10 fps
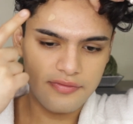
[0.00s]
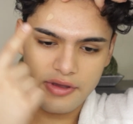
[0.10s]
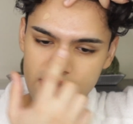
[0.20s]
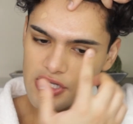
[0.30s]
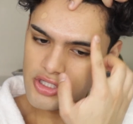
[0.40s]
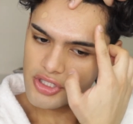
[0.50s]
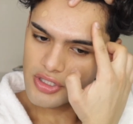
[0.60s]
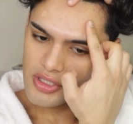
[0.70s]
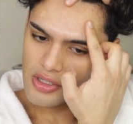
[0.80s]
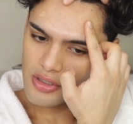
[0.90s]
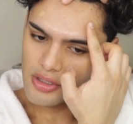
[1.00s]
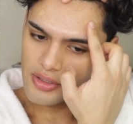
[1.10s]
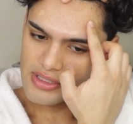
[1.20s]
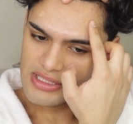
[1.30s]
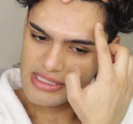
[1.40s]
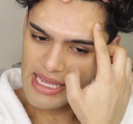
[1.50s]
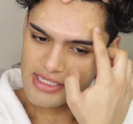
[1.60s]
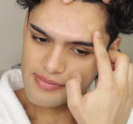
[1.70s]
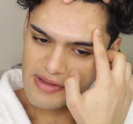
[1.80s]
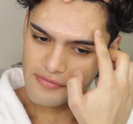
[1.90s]
foundation on the
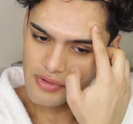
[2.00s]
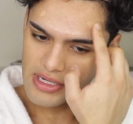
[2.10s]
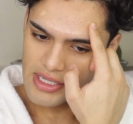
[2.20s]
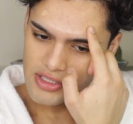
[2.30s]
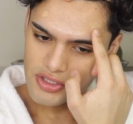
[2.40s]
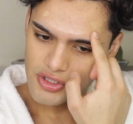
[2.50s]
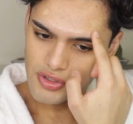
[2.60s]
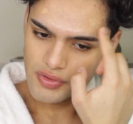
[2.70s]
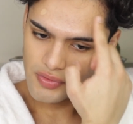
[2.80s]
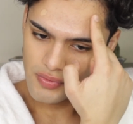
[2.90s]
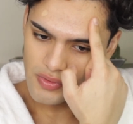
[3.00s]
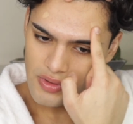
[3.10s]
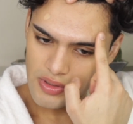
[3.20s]
sides of my forehead too,